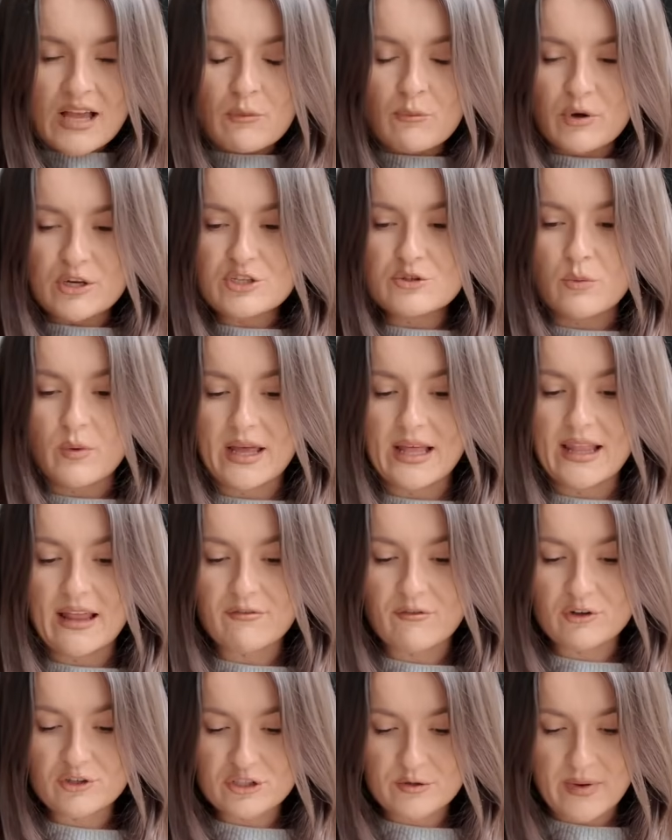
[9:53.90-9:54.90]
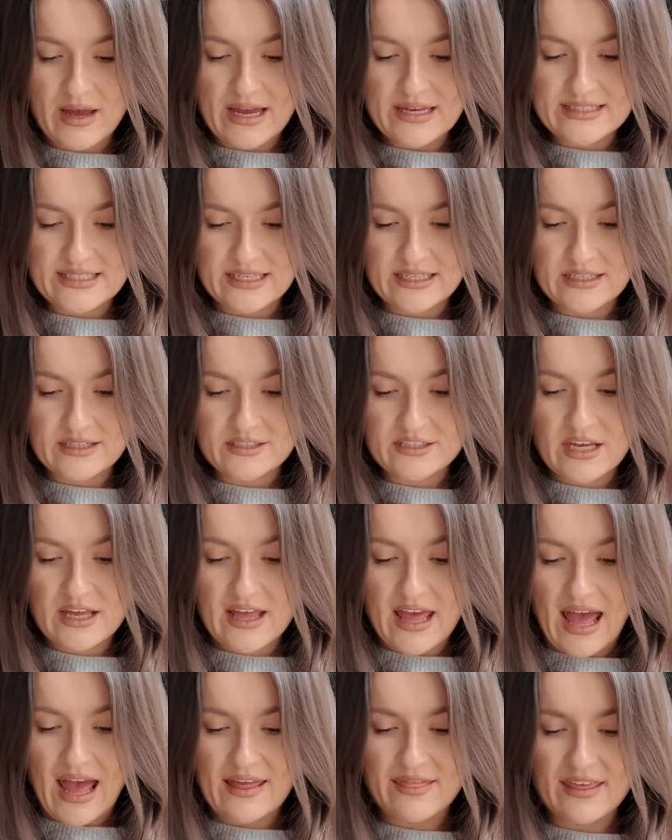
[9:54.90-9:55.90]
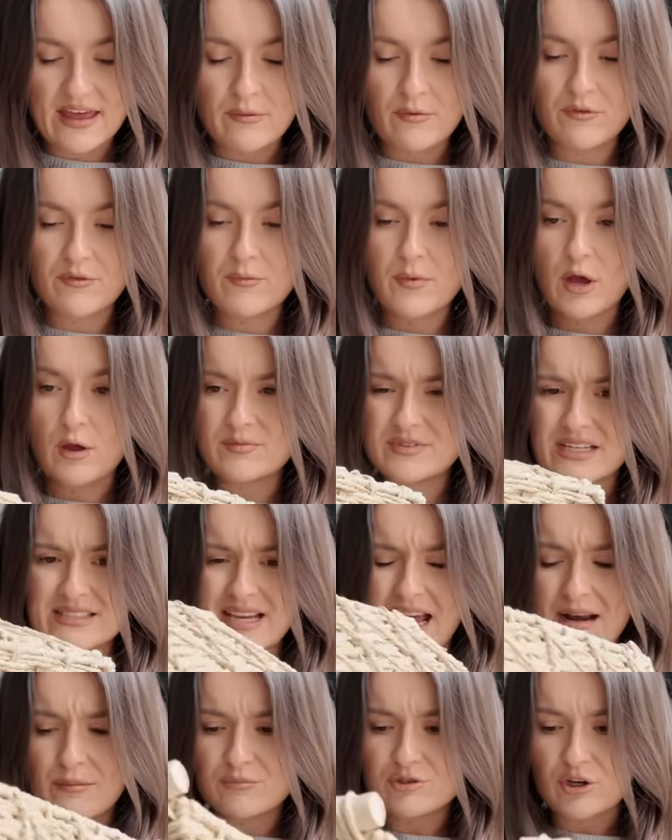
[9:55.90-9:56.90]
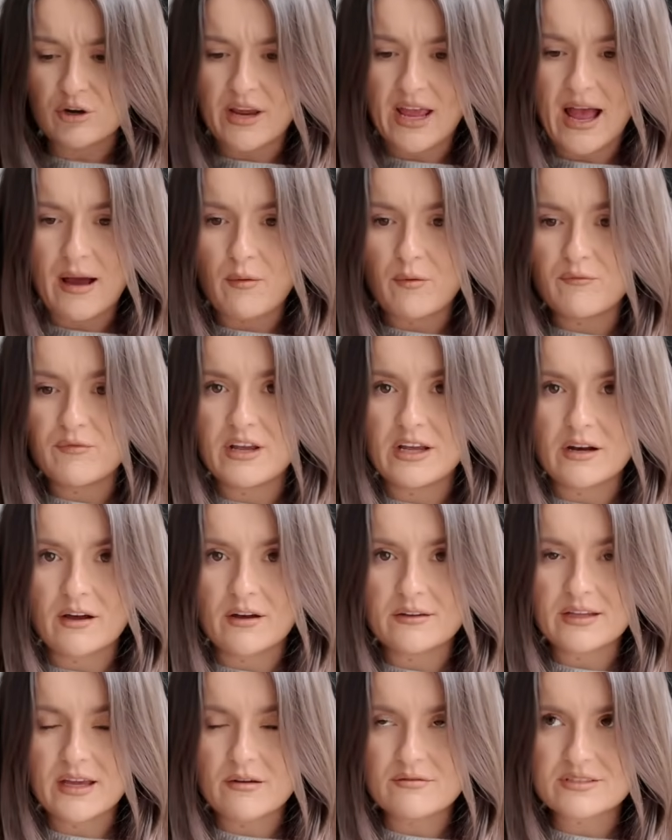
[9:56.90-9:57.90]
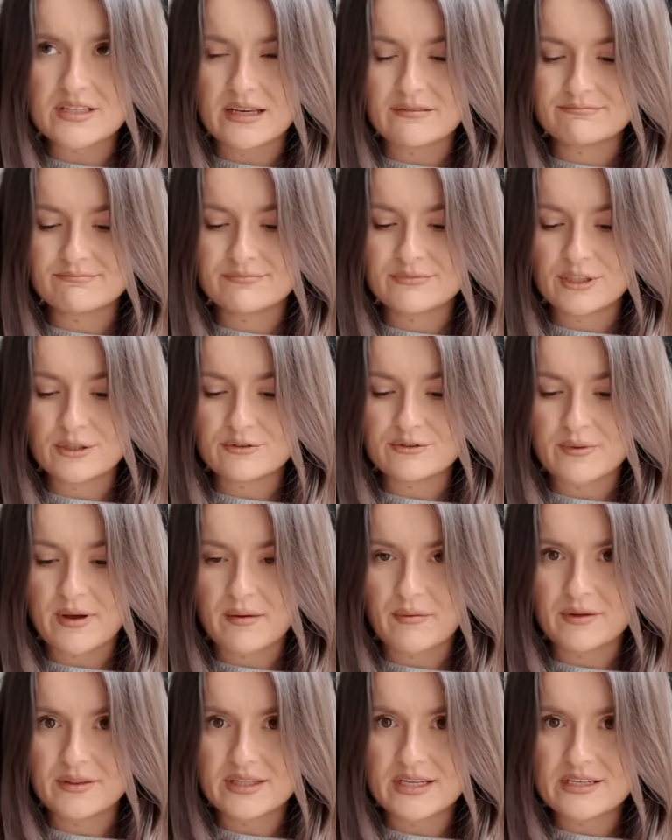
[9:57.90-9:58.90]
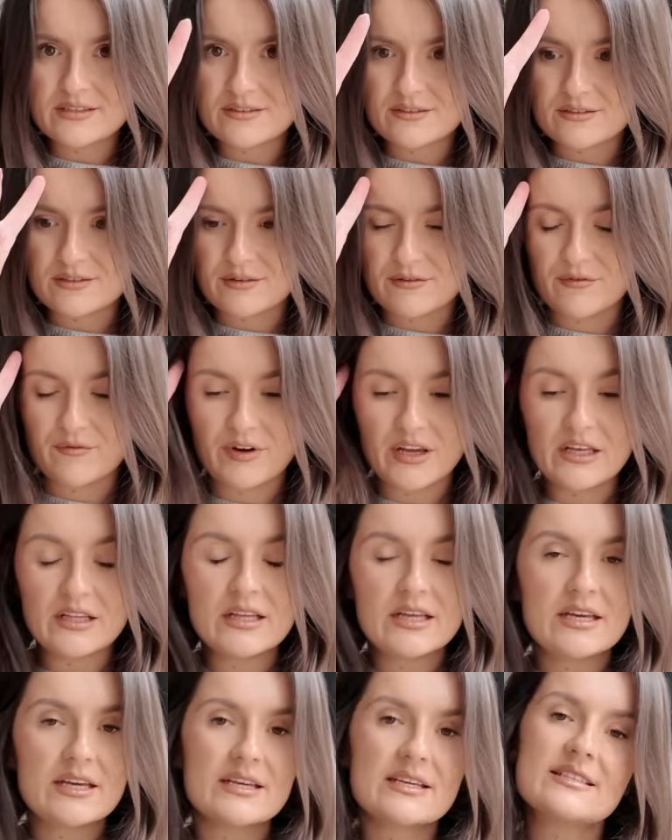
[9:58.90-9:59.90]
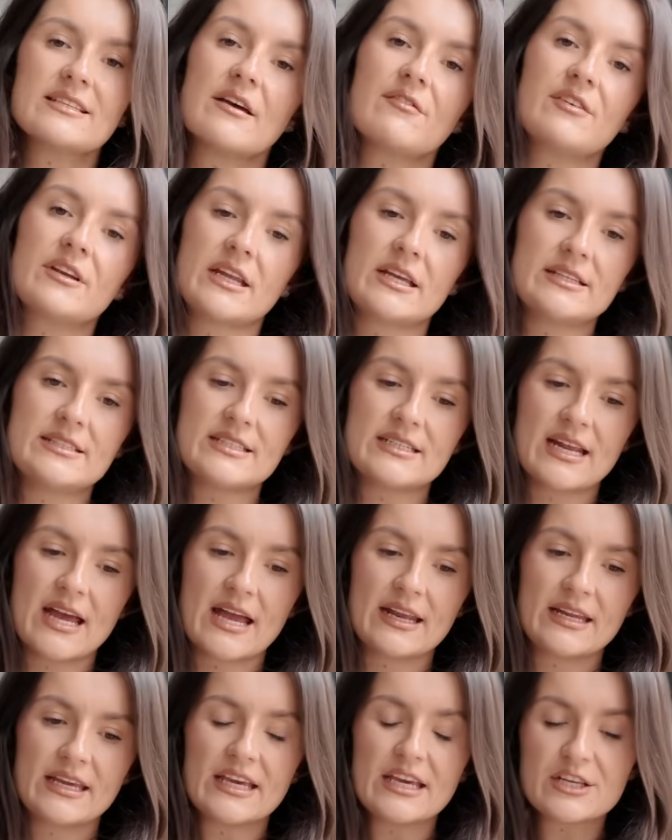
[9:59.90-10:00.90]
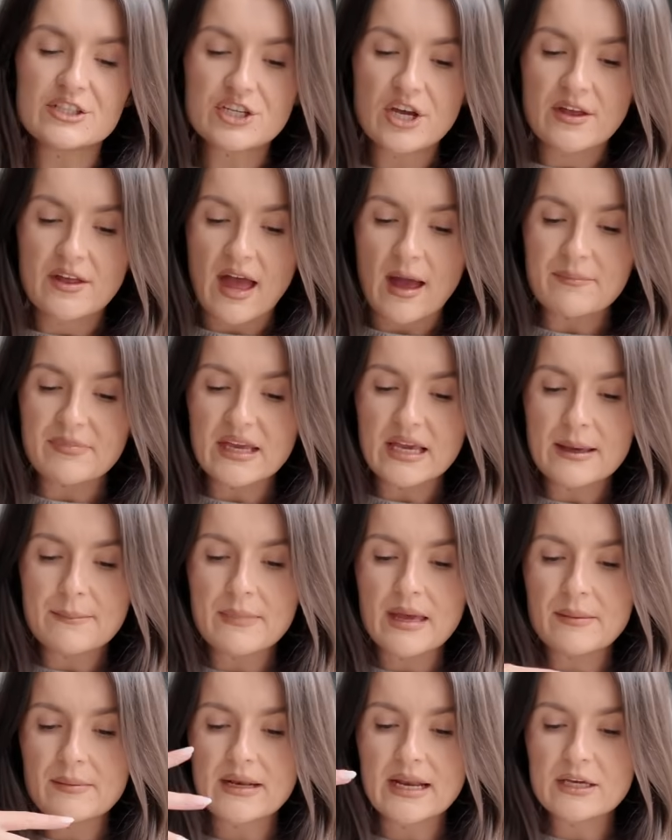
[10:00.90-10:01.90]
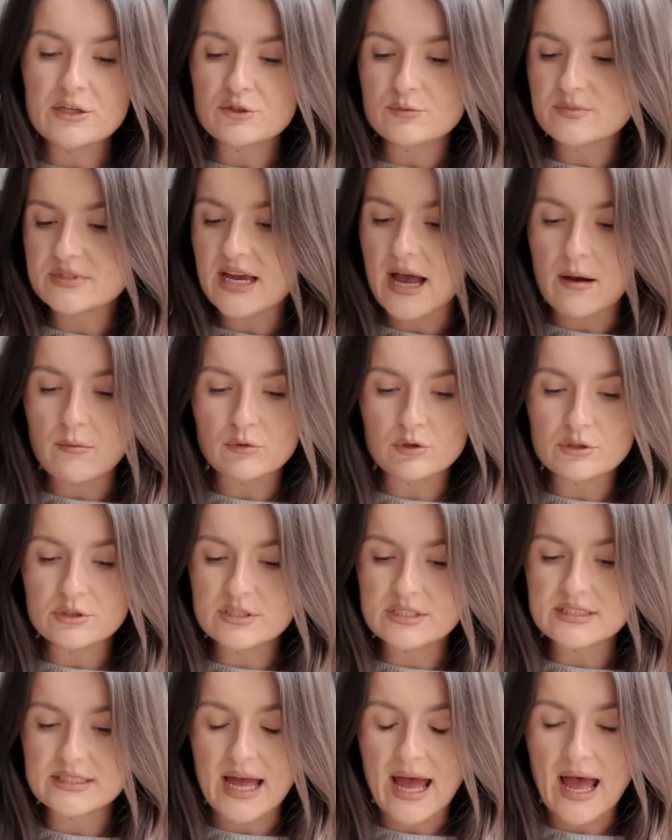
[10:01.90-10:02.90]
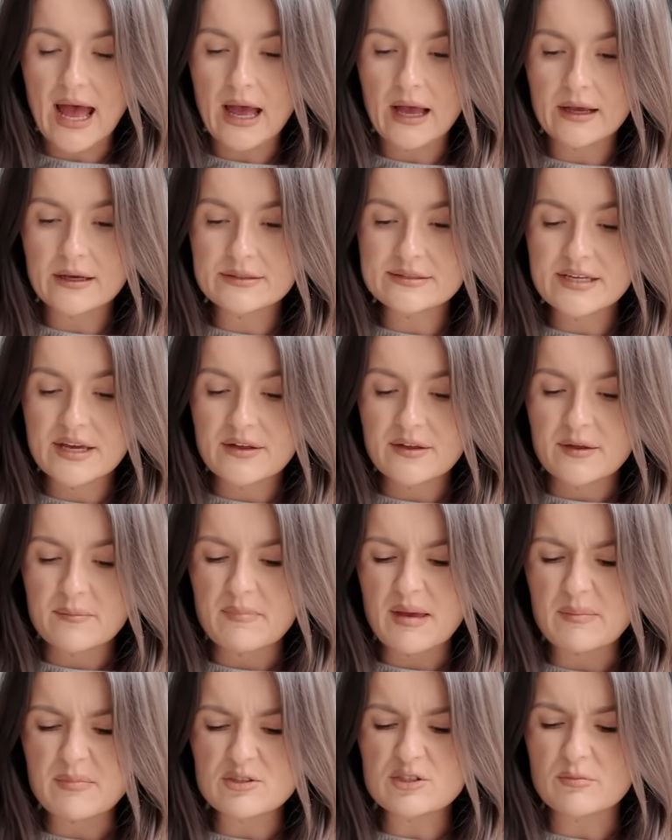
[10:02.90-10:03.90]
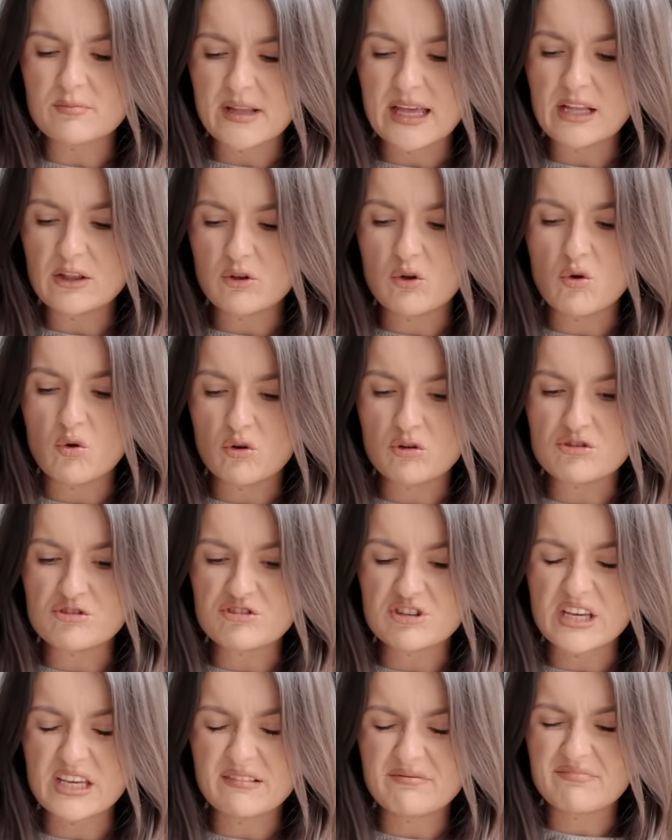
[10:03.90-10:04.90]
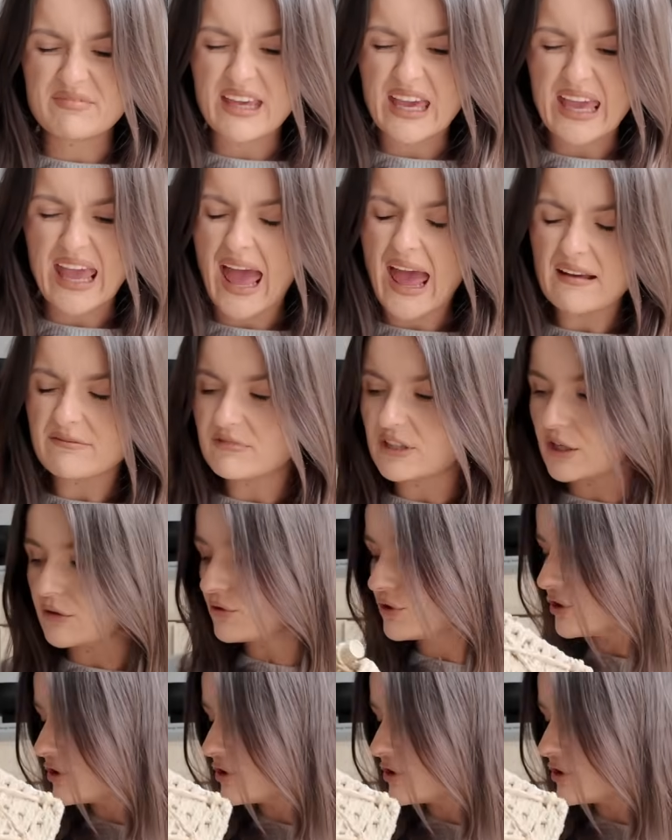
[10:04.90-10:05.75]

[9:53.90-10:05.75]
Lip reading: which I've got some ideas, and they were from Homesense, and I'm sorry, how unreal are they? I was like, no, do I want these? Because they're unreal. £7.99 each. I'm thinking maybe like some towels stacked, maybe some like laundry gear, you know,